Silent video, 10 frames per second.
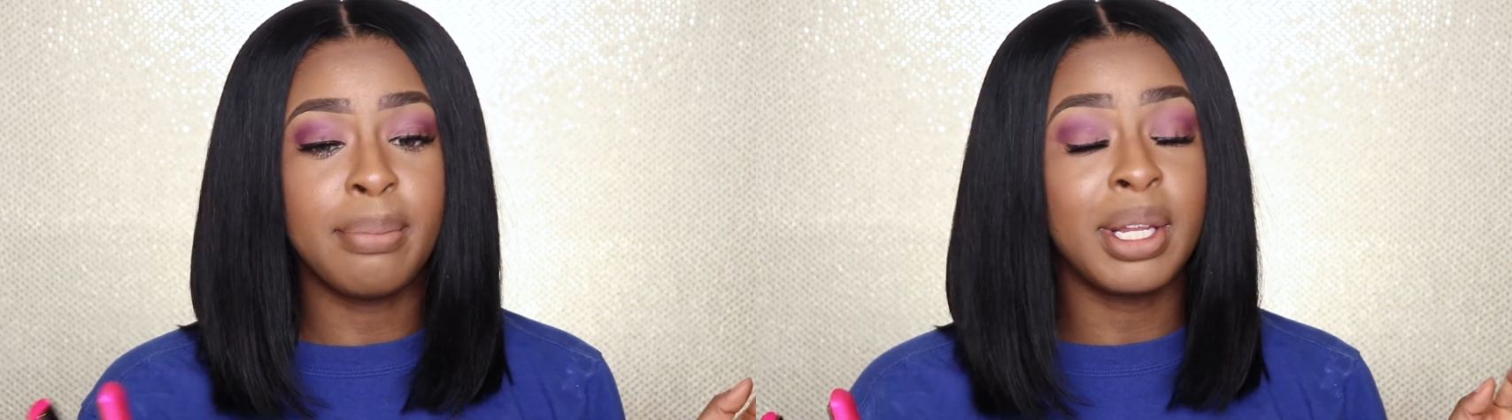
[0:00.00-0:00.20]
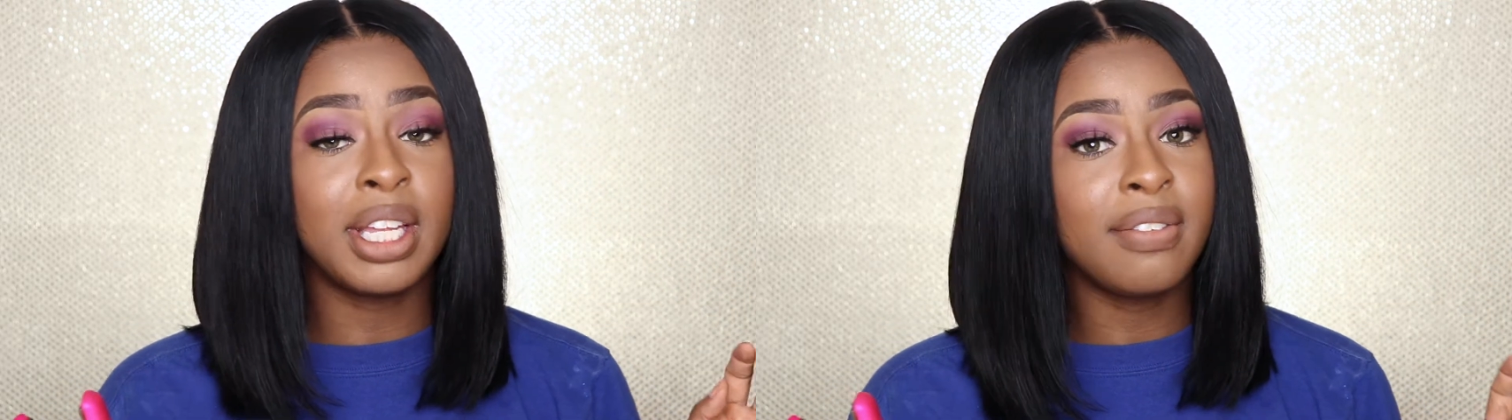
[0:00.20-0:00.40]

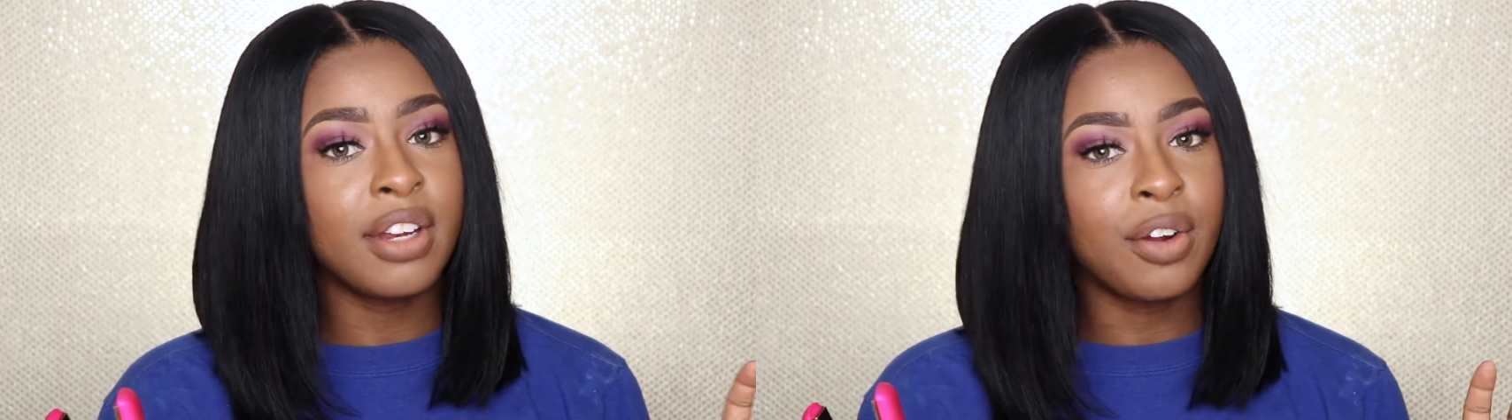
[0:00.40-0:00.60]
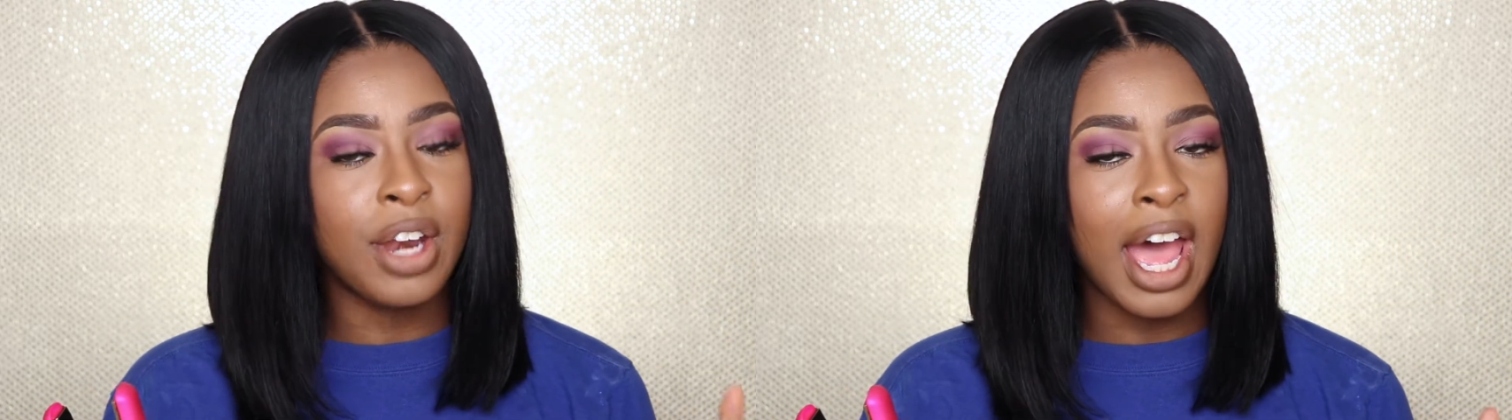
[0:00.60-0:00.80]
And believe
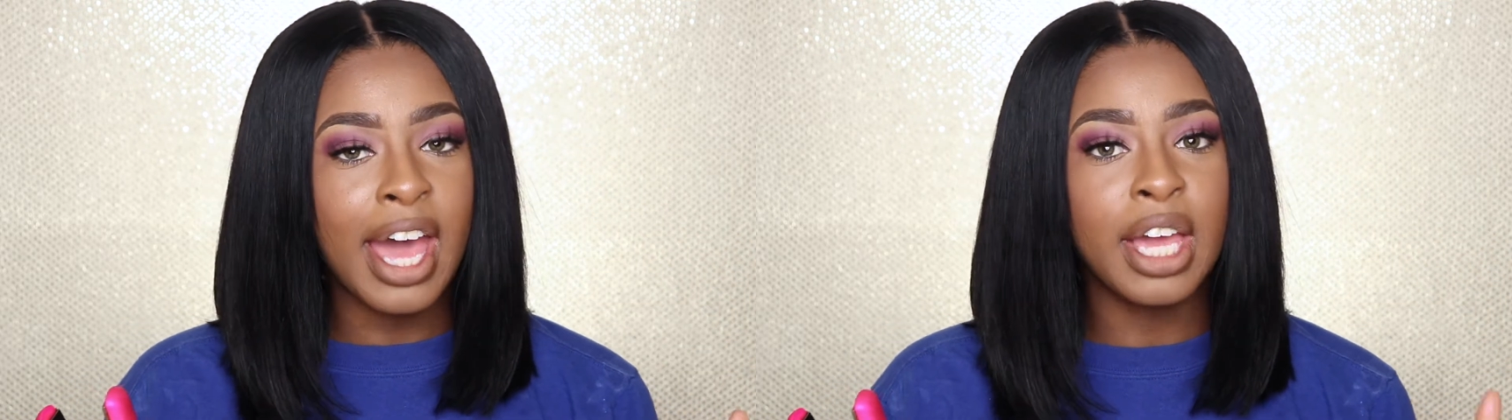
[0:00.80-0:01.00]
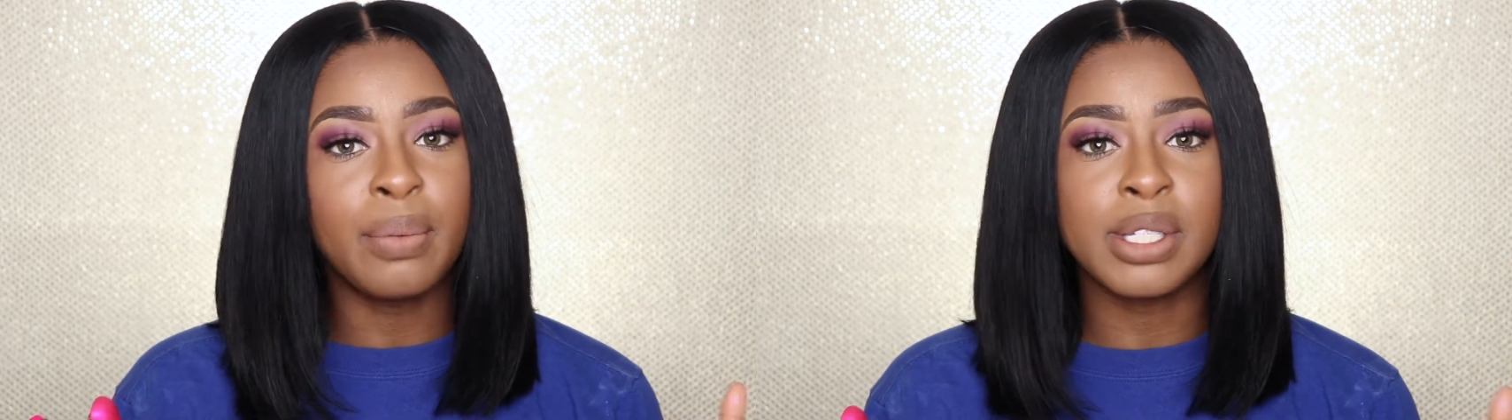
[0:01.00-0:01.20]
it or
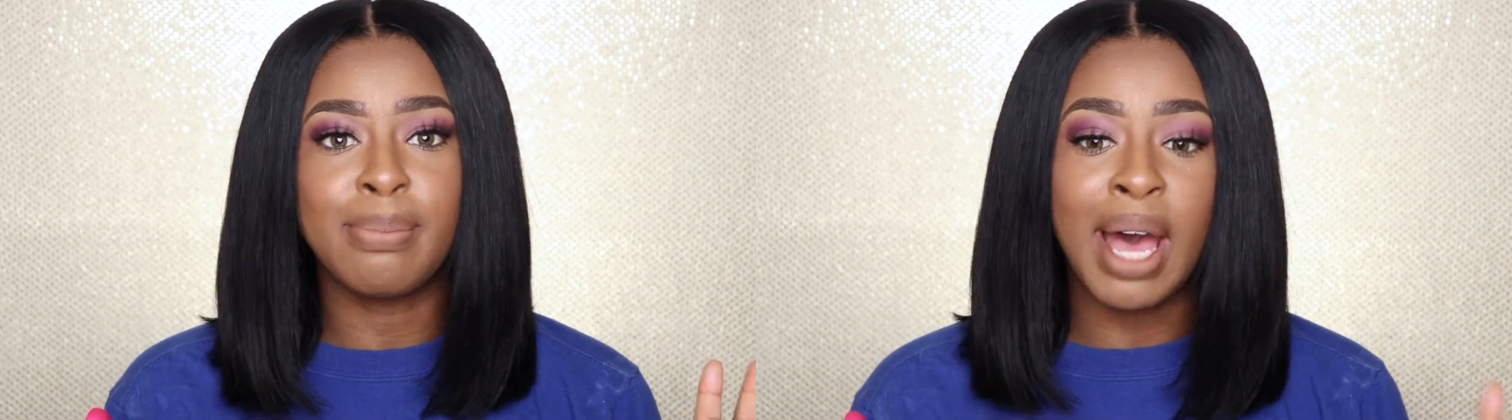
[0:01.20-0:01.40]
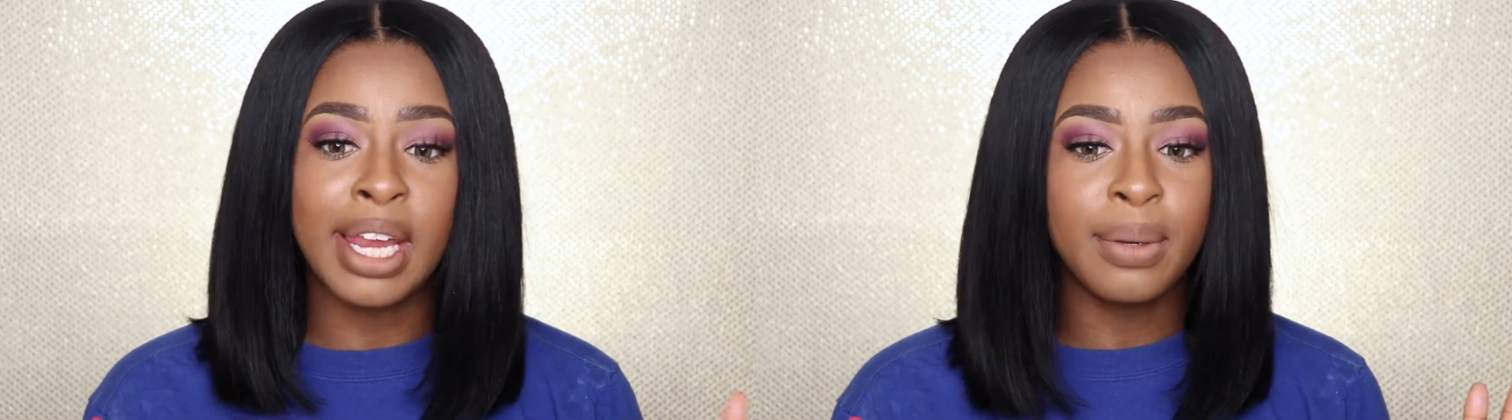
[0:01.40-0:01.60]
not, it was
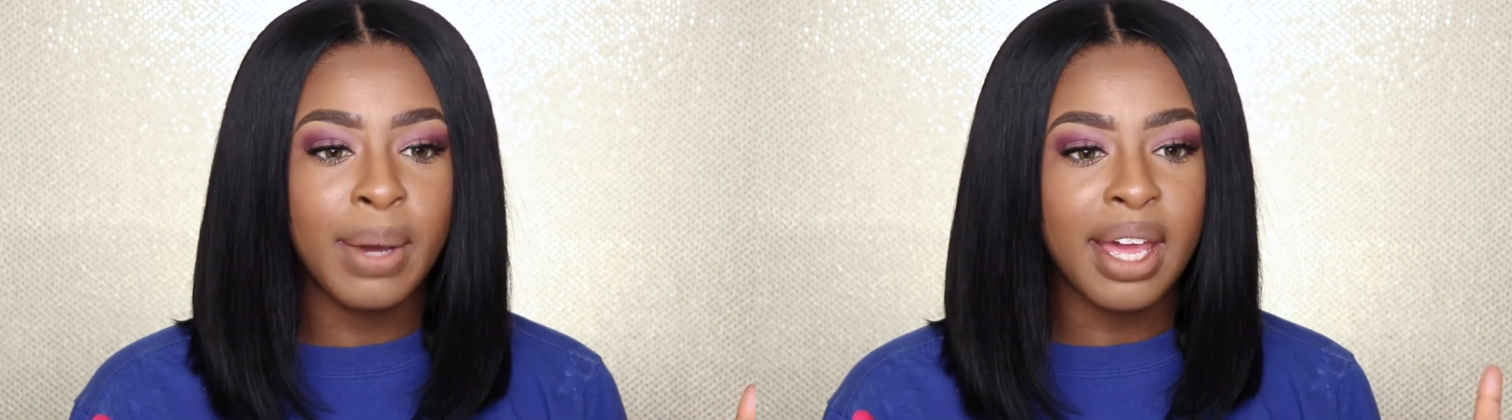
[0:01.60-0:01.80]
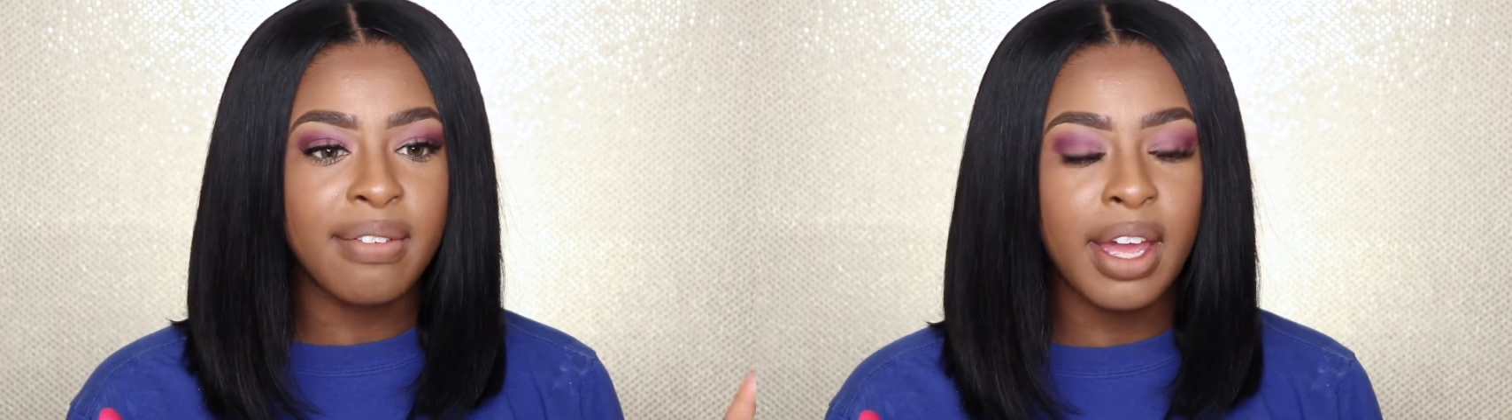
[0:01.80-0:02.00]
body
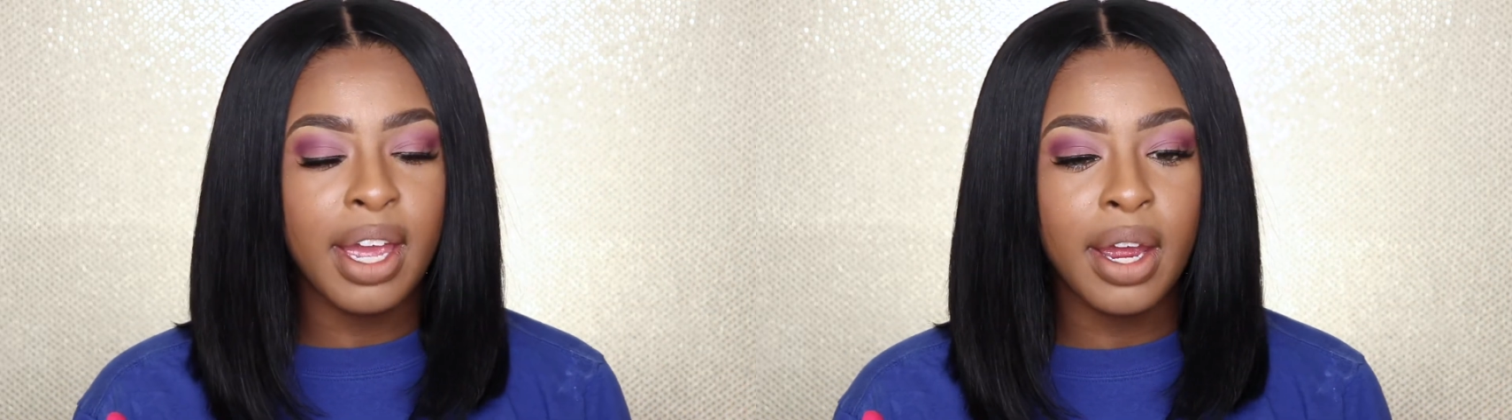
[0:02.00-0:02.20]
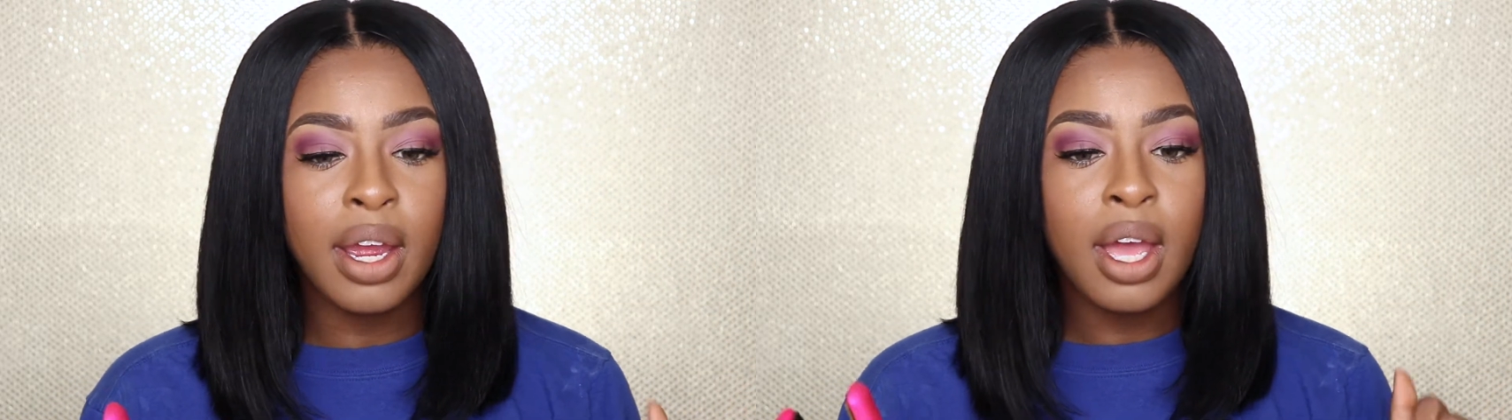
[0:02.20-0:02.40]
wave
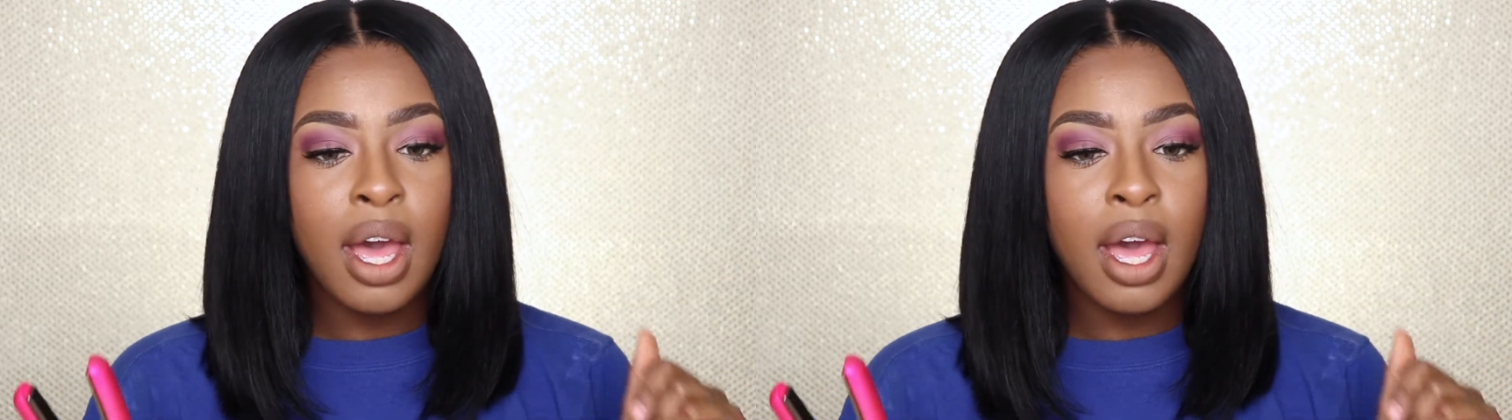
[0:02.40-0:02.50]
hair.